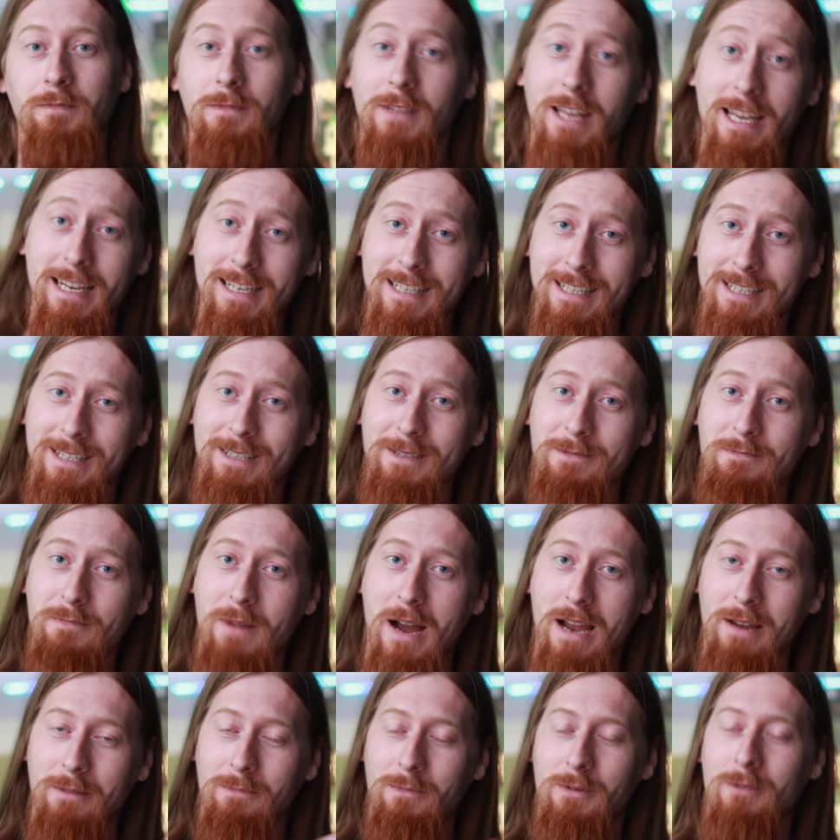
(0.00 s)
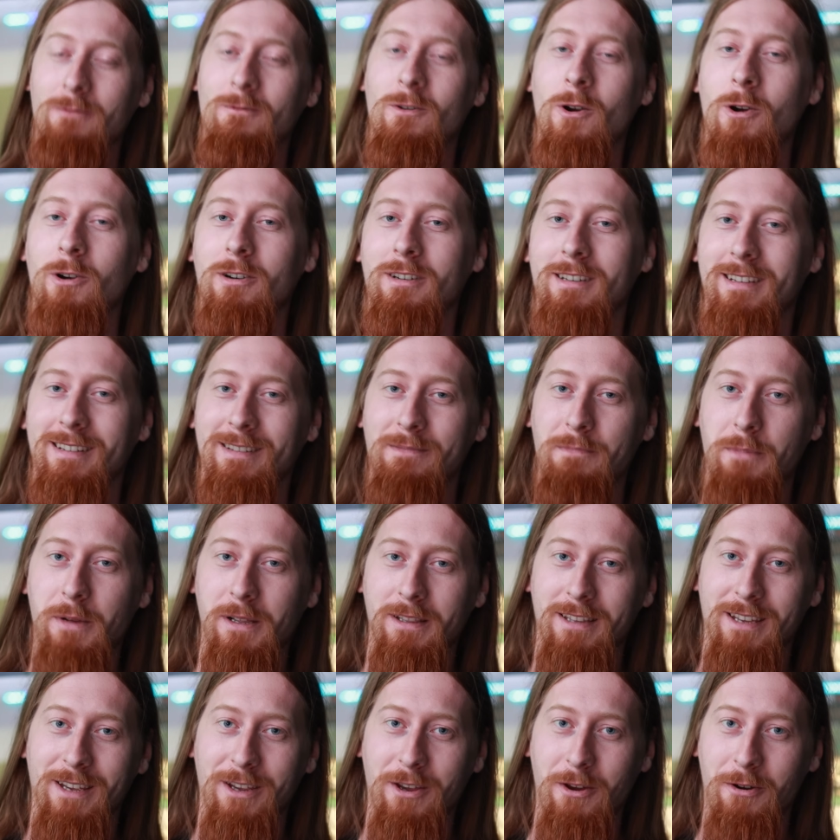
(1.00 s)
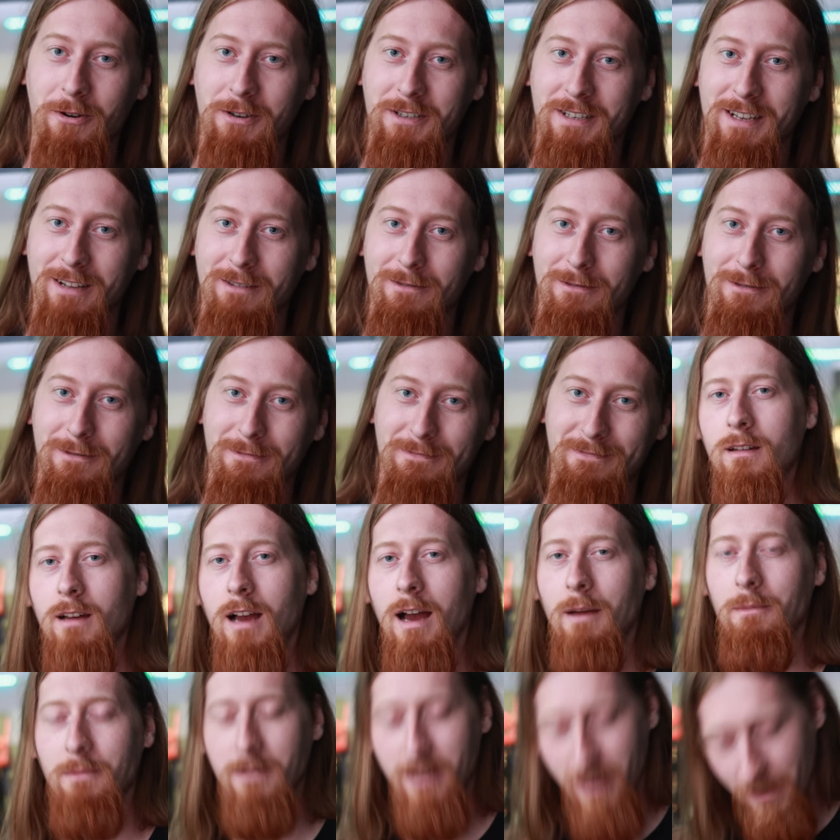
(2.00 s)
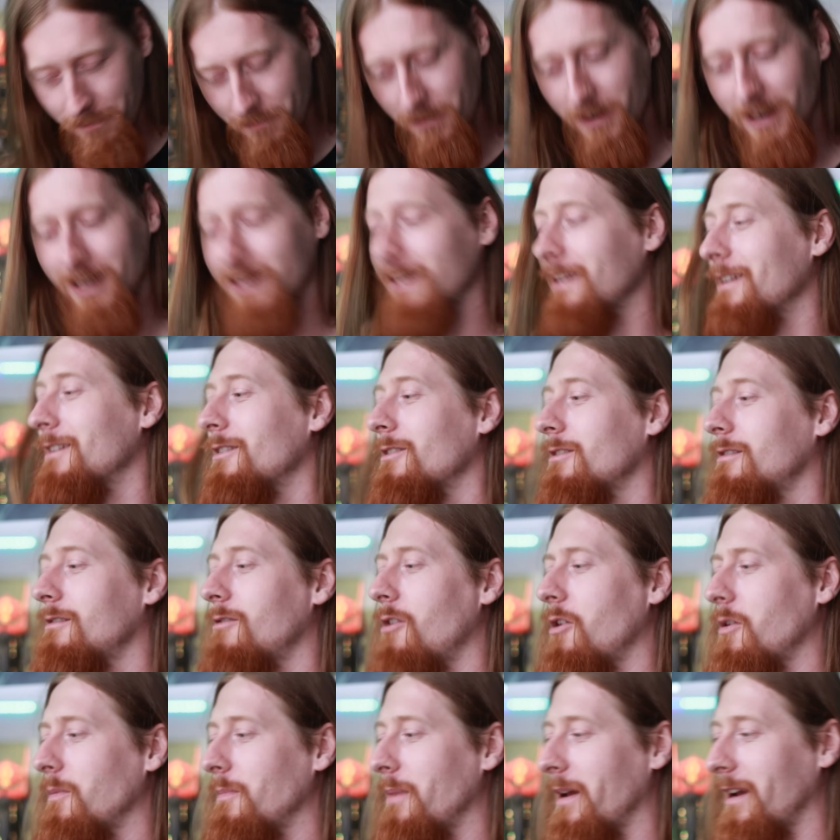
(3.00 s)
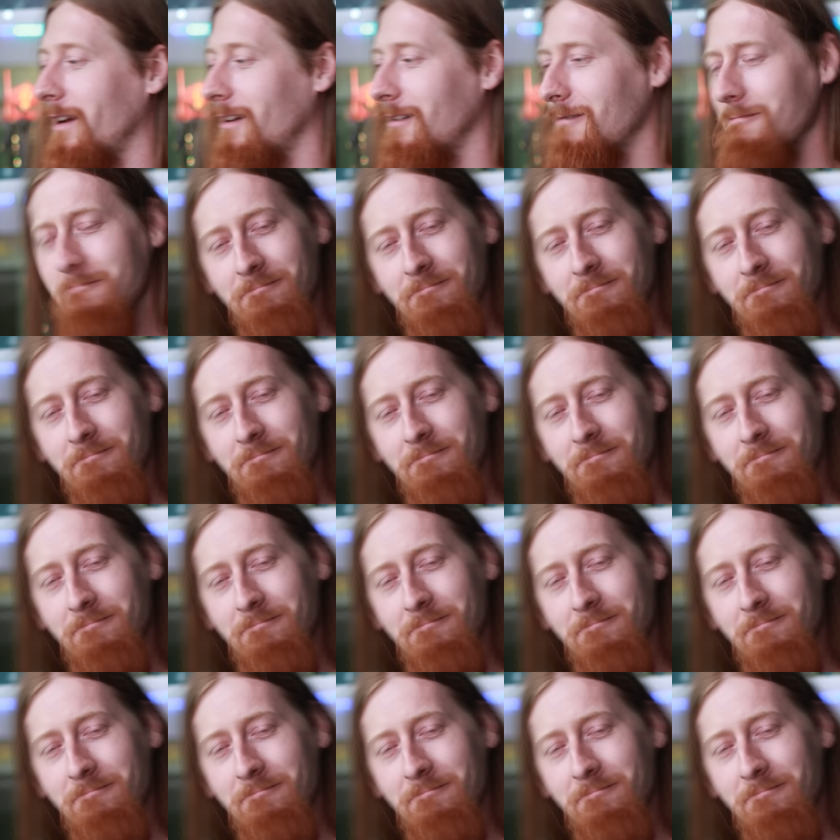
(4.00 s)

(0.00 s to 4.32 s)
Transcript: this might be worth building yourself. I'm definitely not going back.